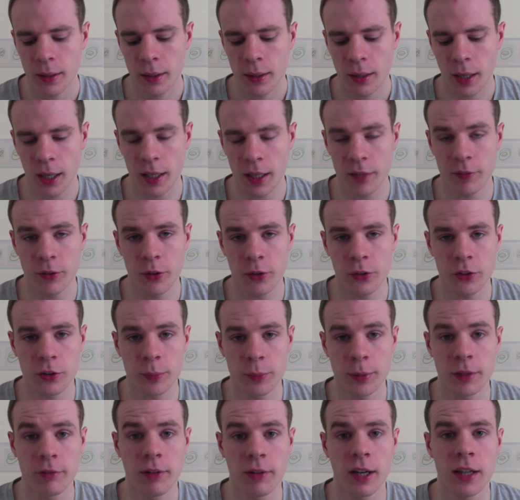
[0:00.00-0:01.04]
And I've also
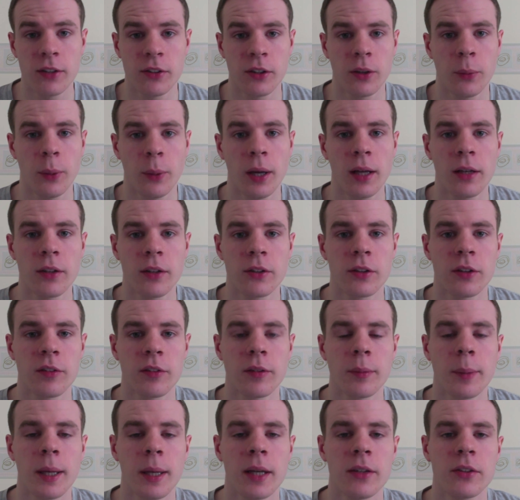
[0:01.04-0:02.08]
been raising awareness of
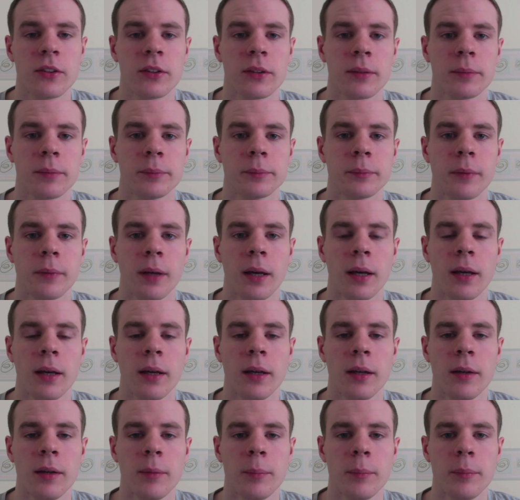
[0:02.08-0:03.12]
MS
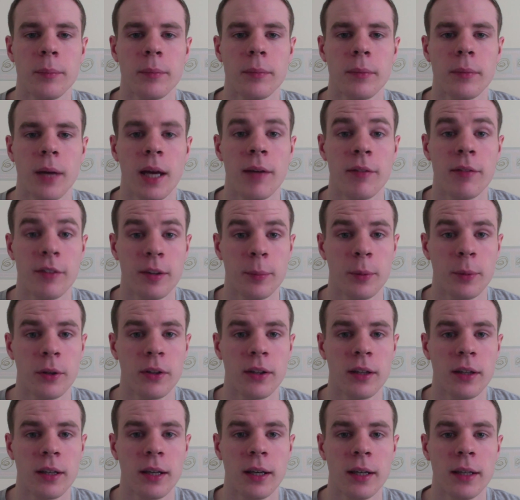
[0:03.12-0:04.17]
every
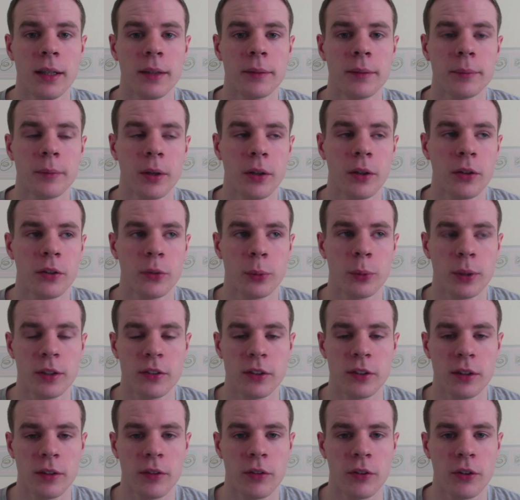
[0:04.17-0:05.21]
Monday night on
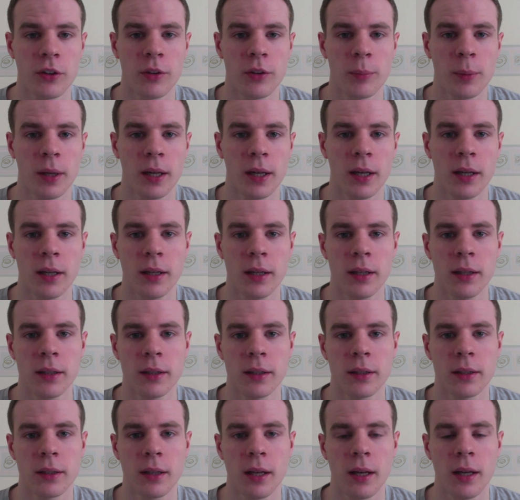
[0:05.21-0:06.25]
Twitter through my